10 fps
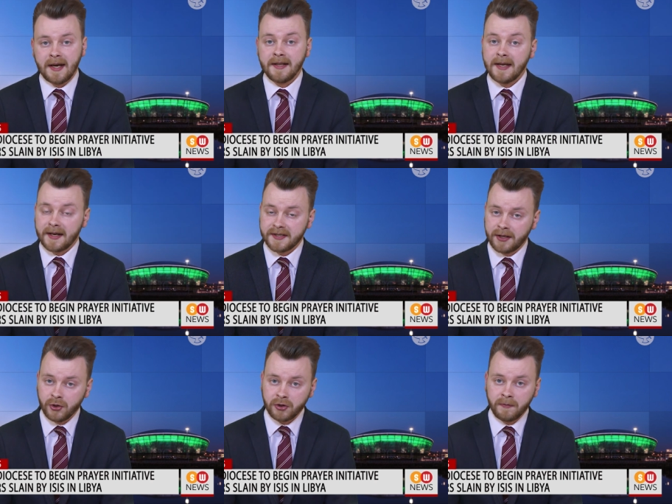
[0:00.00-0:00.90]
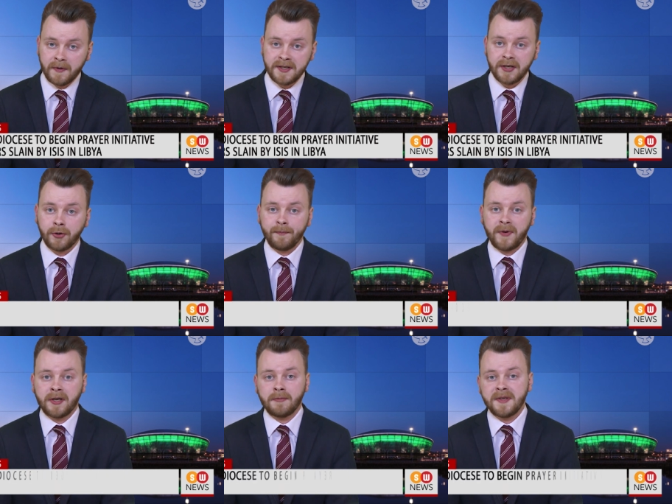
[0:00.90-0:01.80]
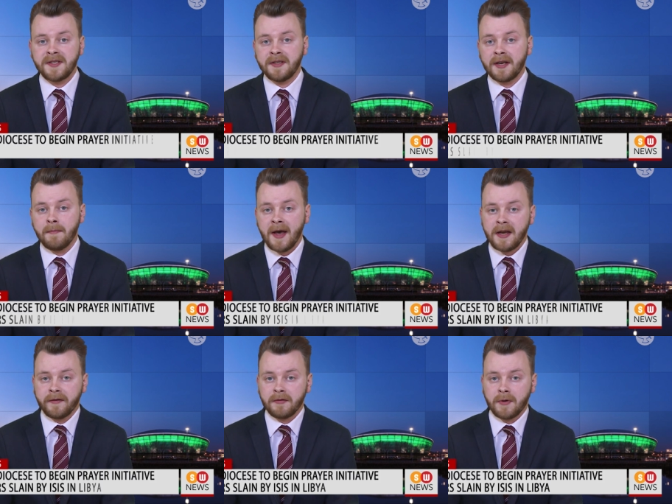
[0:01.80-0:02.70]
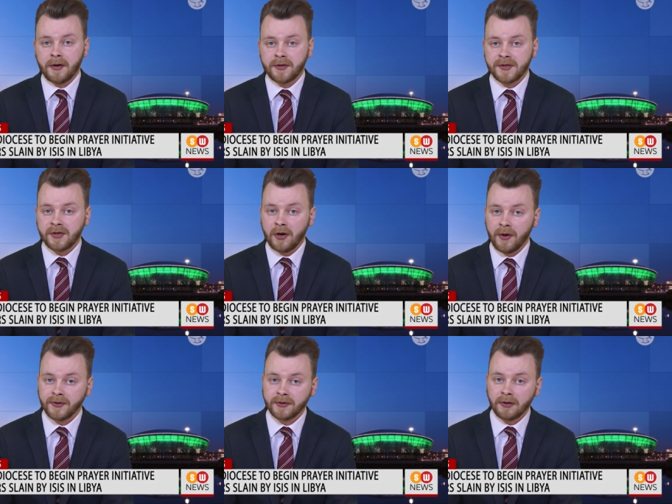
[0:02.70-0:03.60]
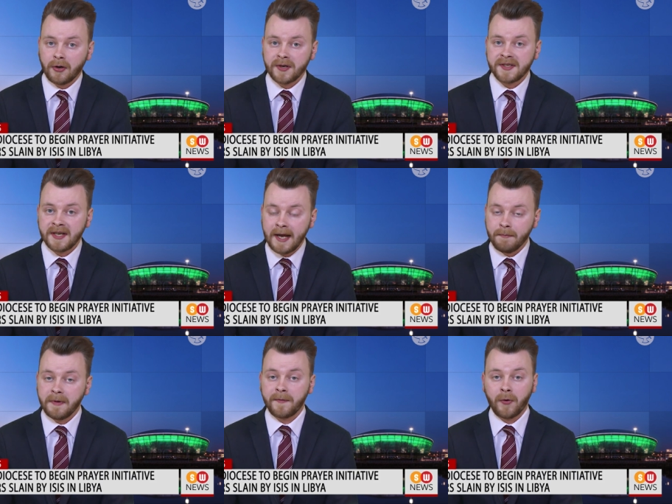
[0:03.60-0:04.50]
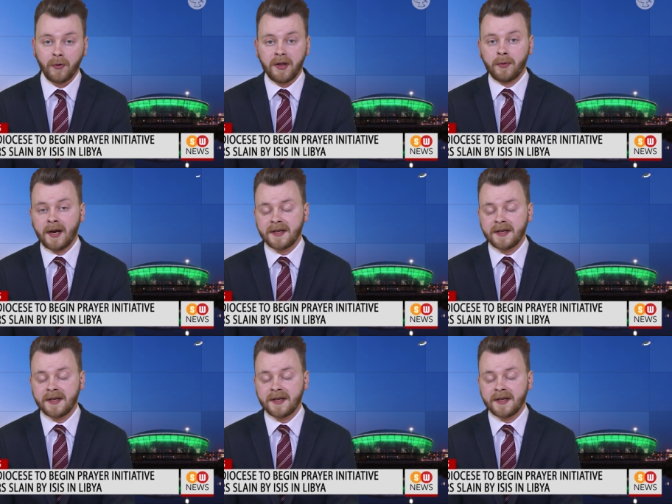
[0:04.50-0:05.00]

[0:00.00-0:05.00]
In the execution video, it can be seen that many of the martyrs called on the Lord's name before they were